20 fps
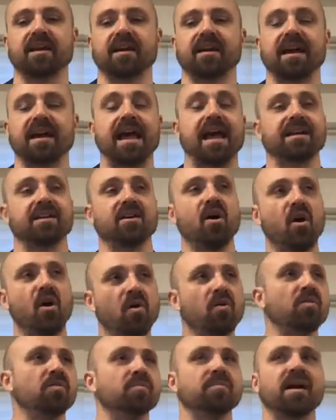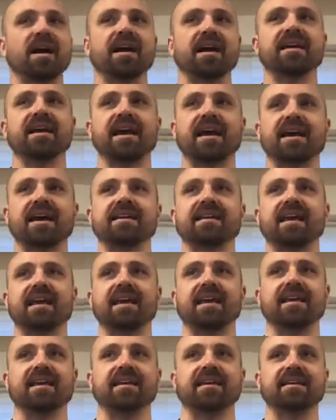at home I had
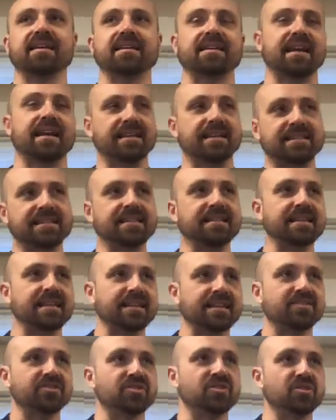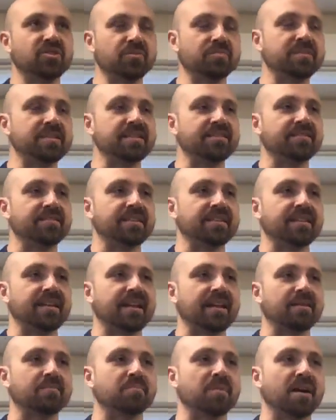a 19-inch tube TV that
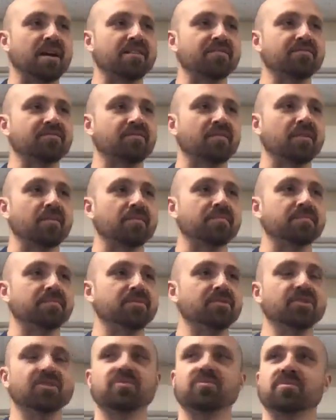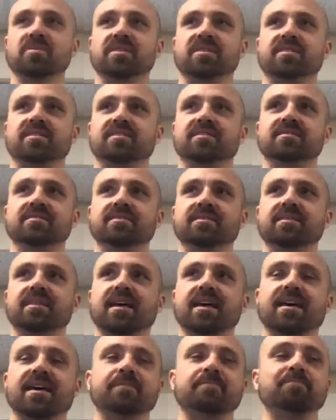I bought from Goodwill
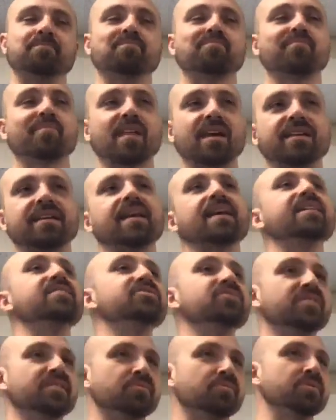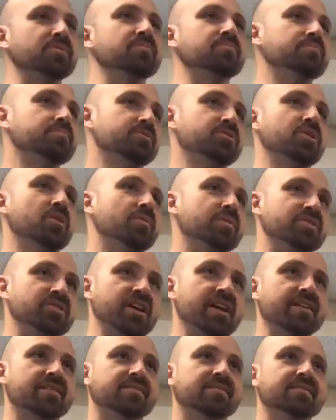that occasionally would show a
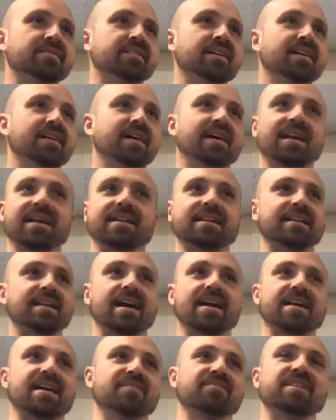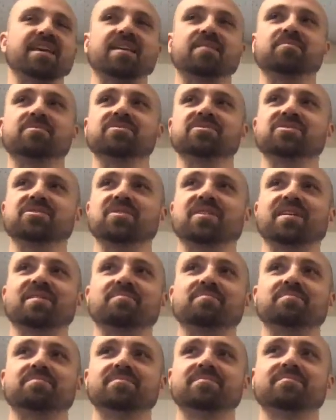channel, and I did not have cable, so I
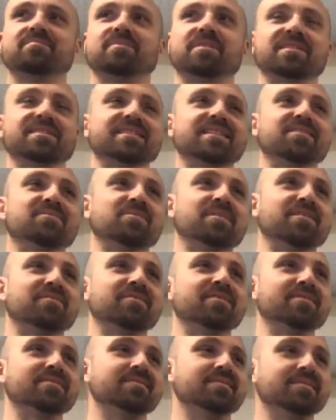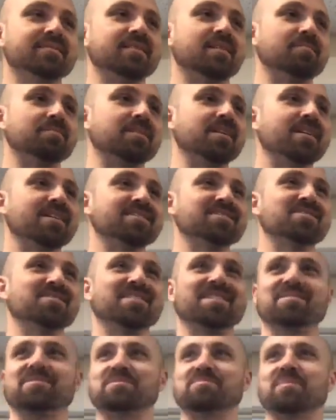plugged in whatever dumb console
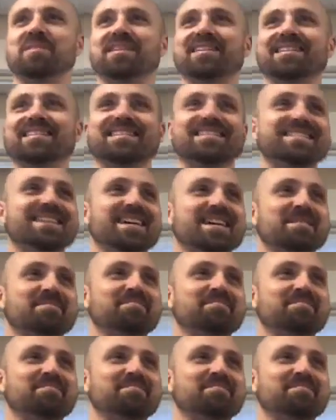I was playing at the time.